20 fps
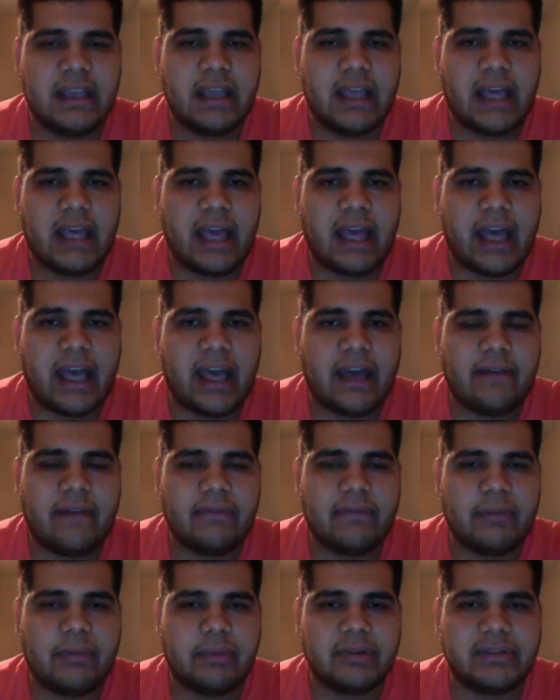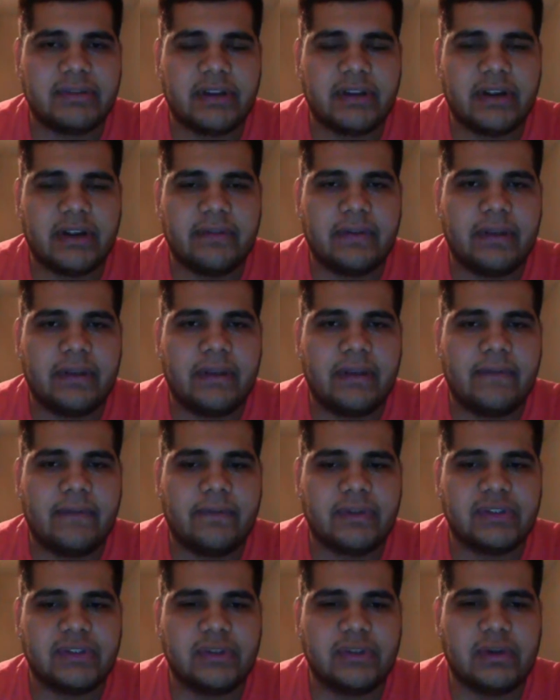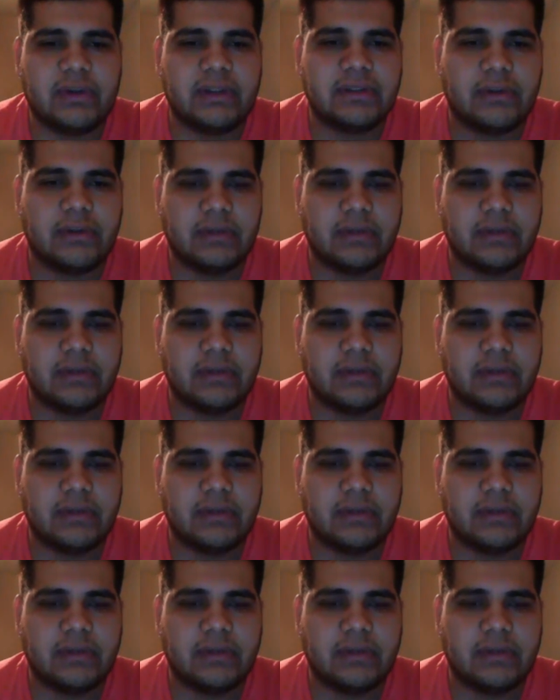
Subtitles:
have the preserve for students only.